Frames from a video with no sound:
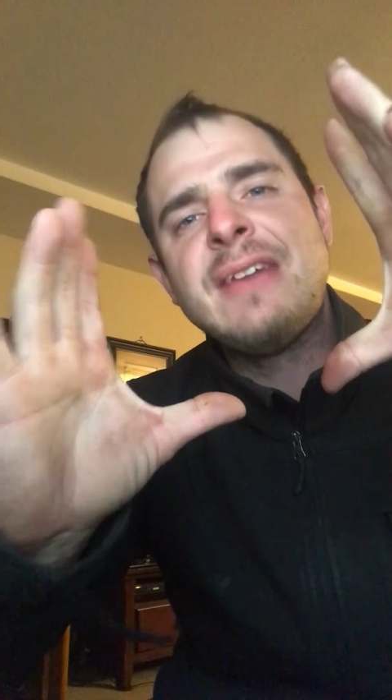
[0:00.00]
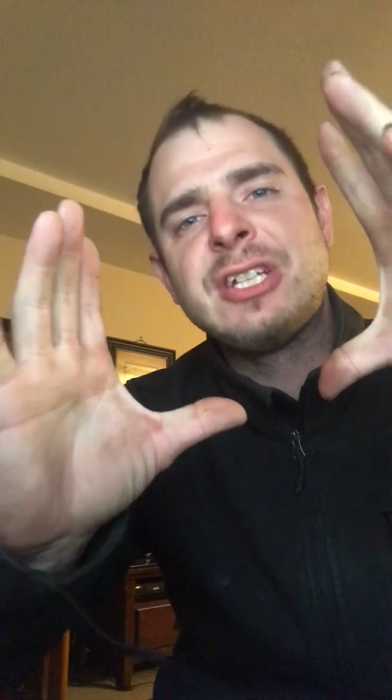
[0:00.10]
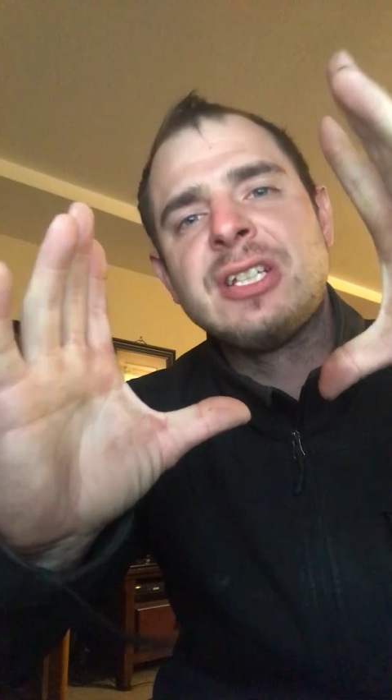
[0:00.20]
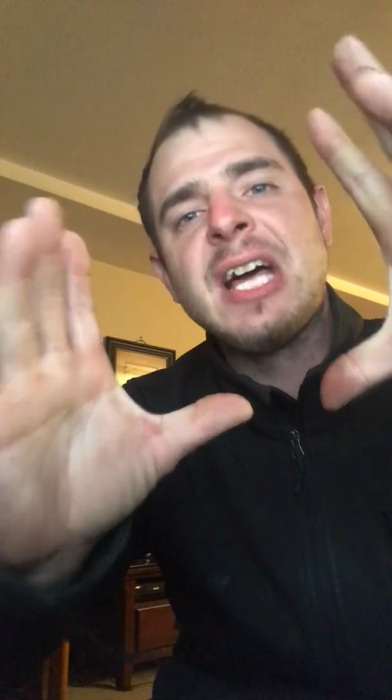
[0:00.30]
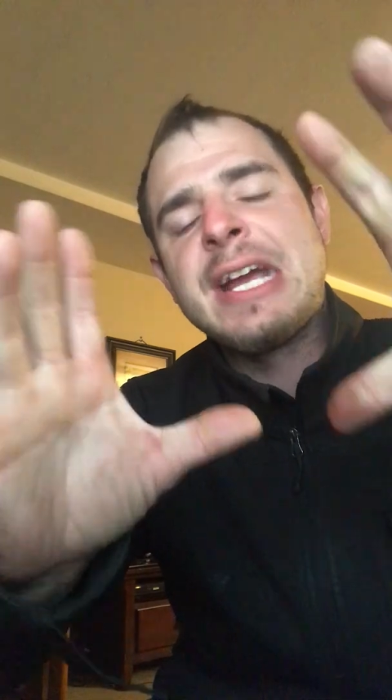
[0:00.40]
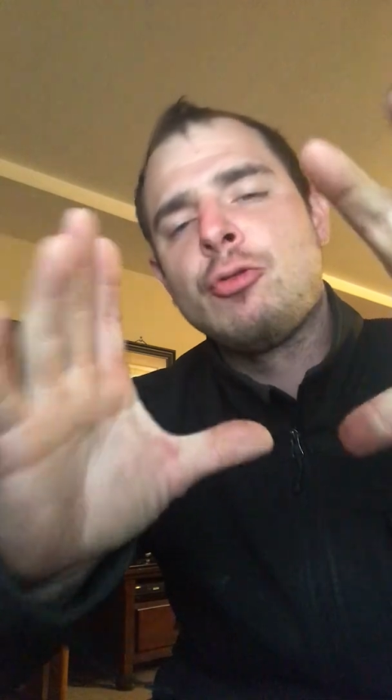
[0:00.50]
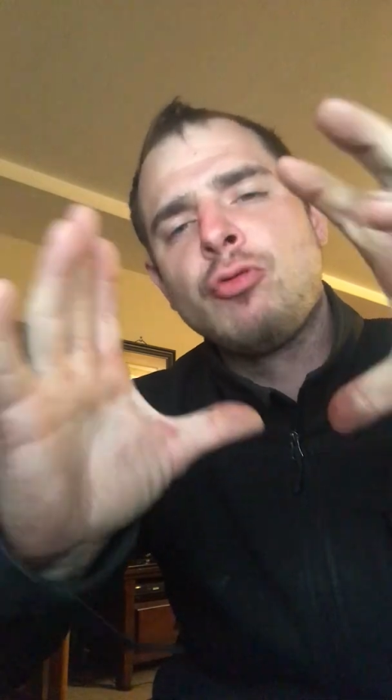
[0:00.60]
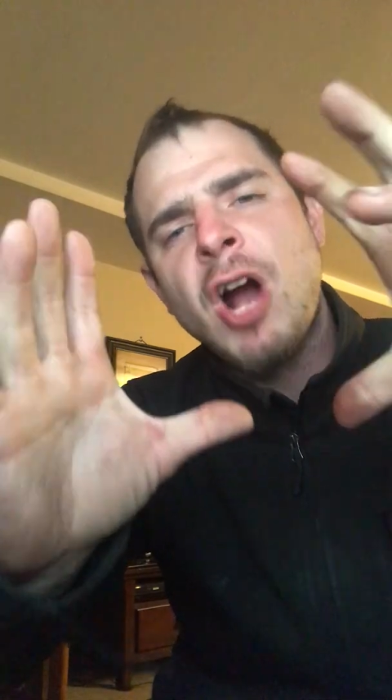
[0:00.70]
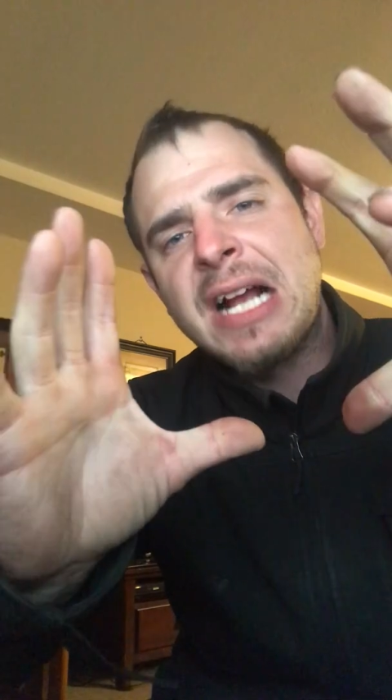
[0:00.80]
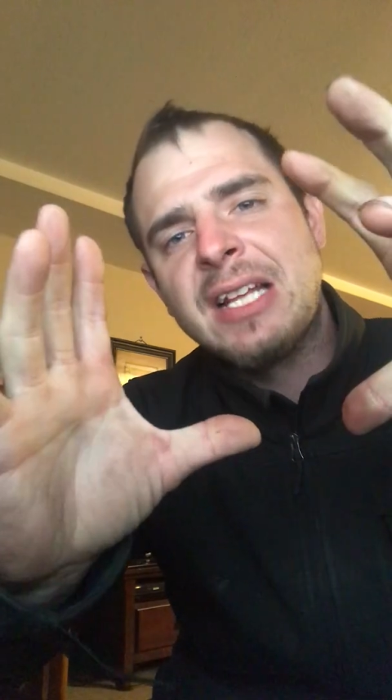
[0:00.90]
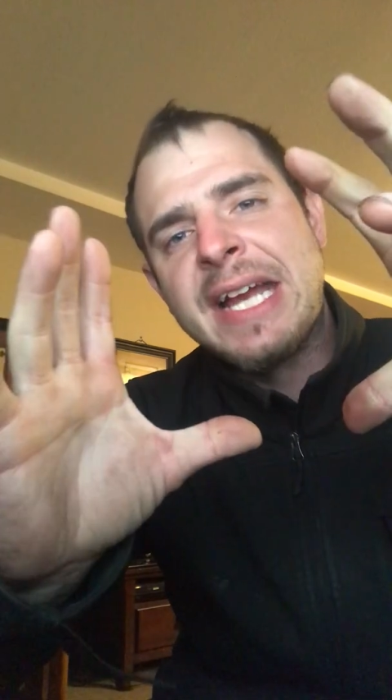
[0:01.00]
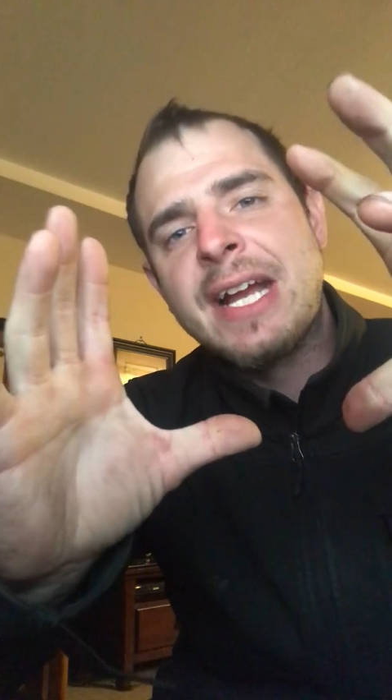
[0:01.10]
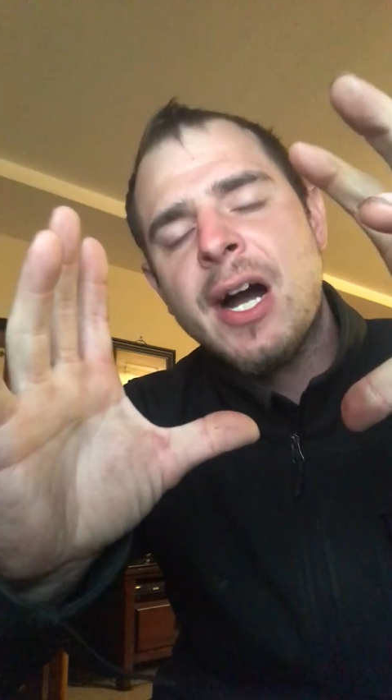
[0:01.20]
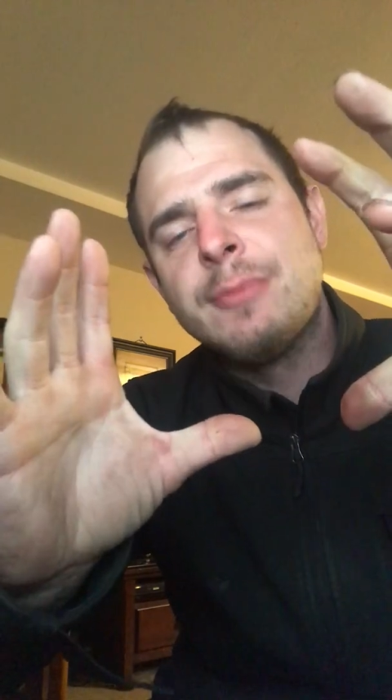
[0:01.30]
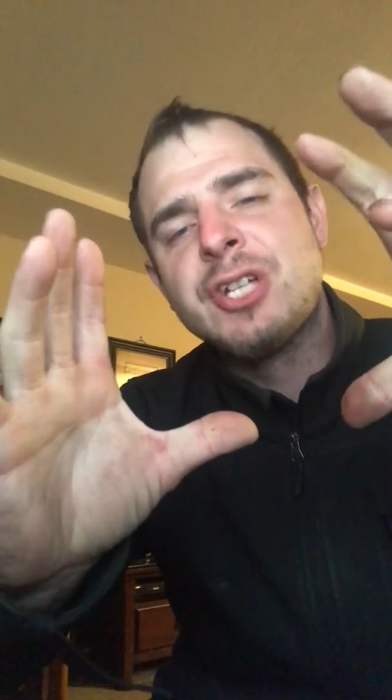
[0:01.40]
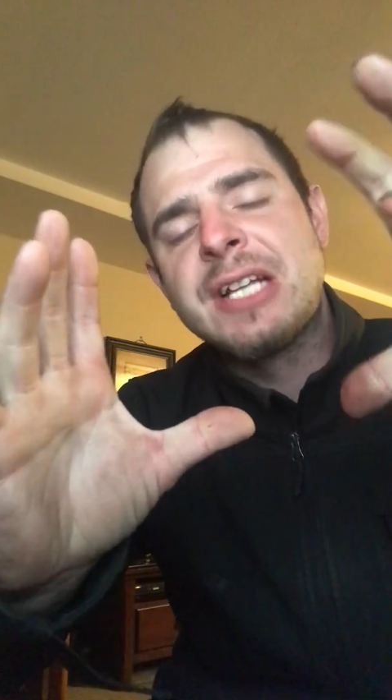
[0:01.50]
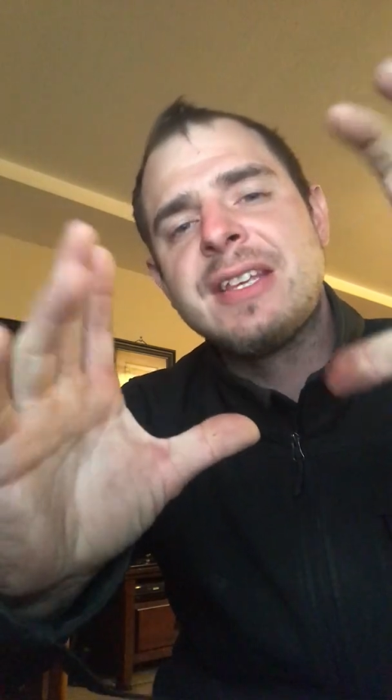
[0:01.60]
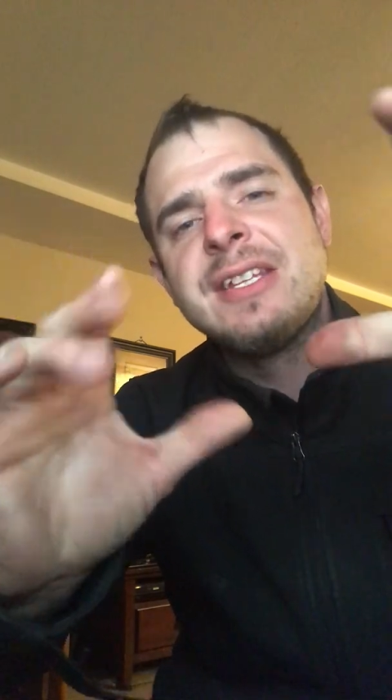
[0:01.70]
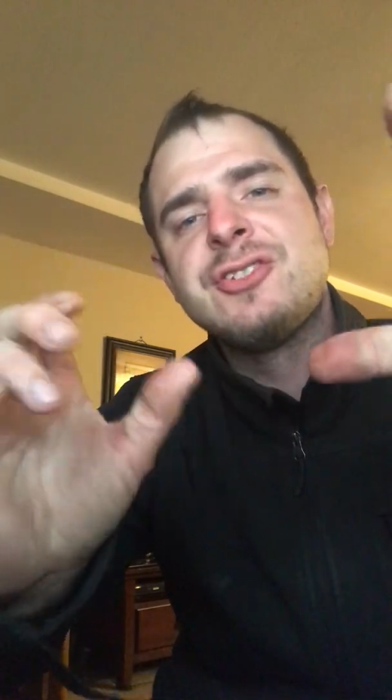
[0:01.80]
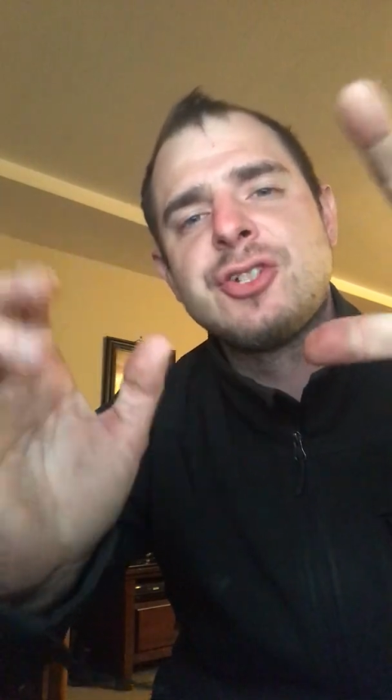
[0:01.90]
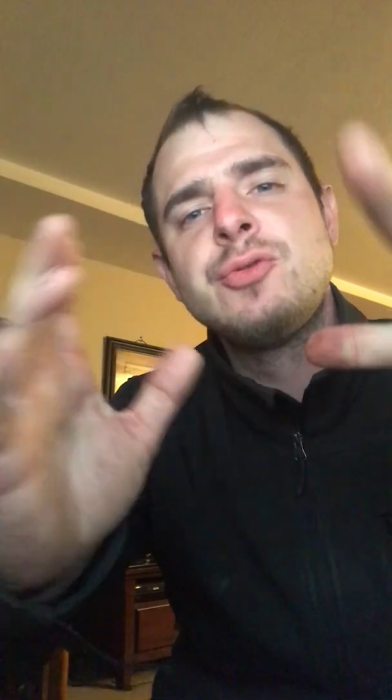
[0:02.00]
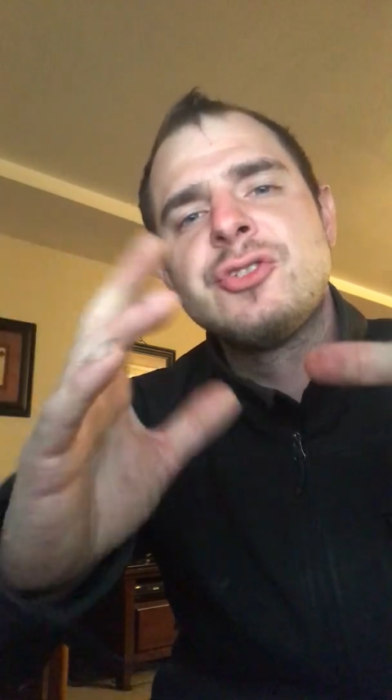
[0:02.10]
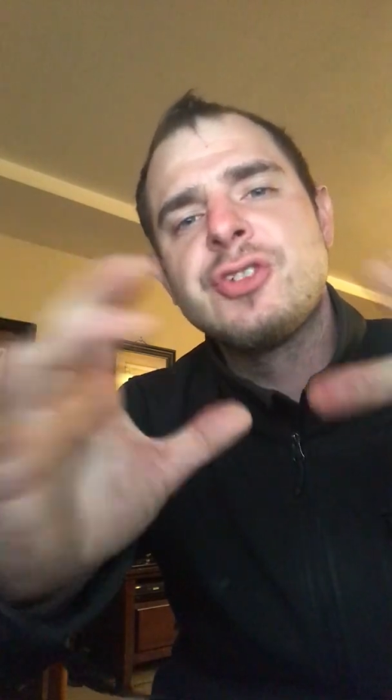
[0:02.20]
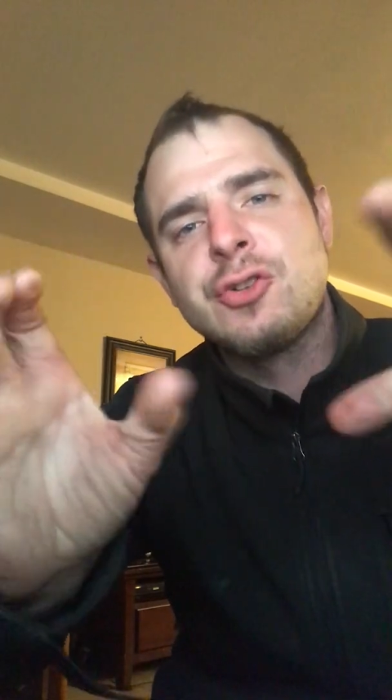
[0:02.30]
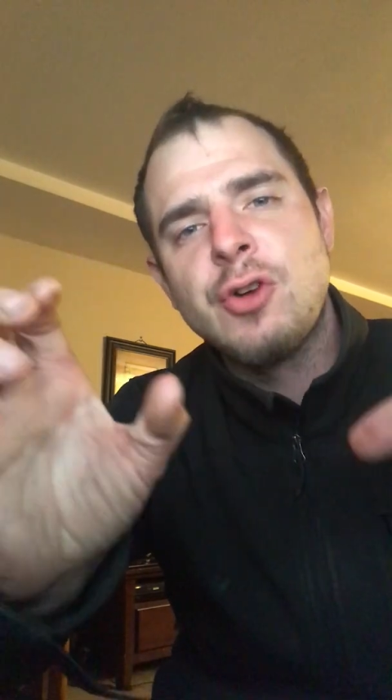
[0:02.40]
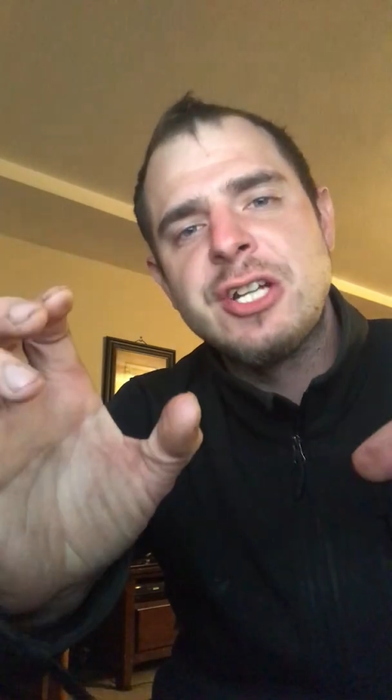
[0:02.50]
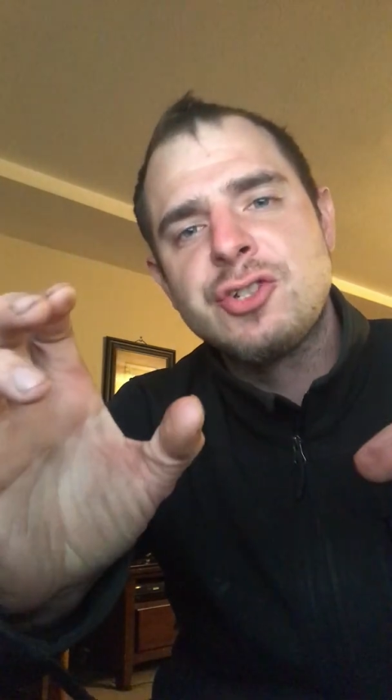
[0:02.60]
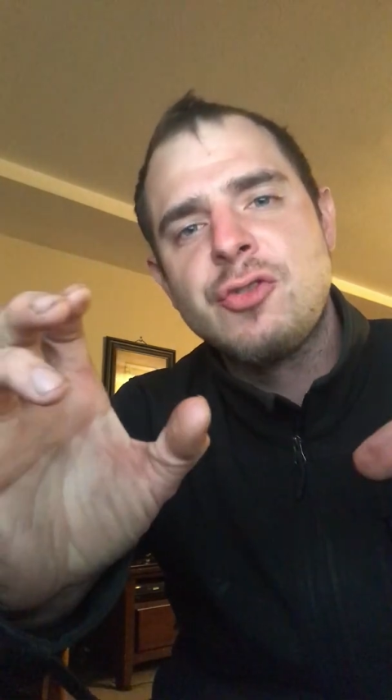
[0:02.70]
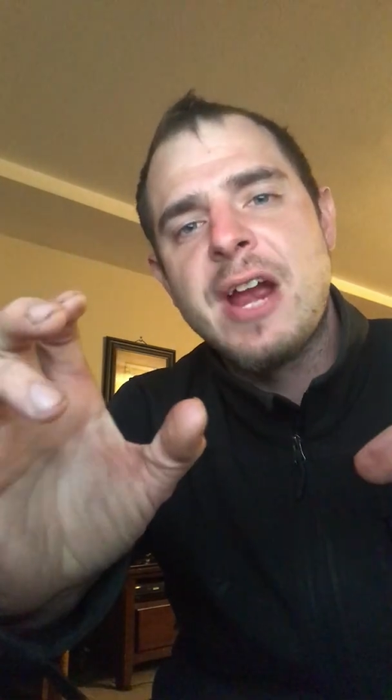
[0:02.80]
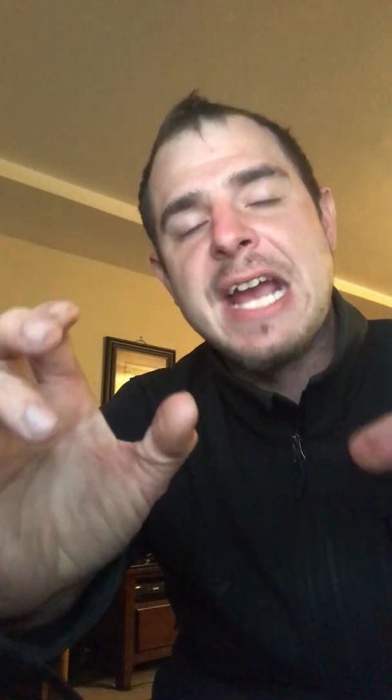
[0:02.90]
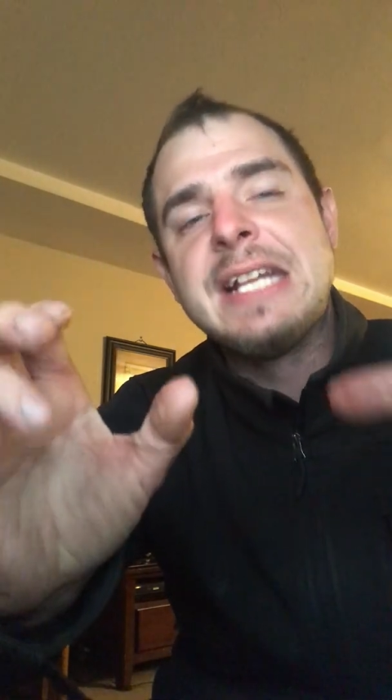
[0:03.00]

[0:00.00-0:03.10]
like rock-like object that is used to crush grain.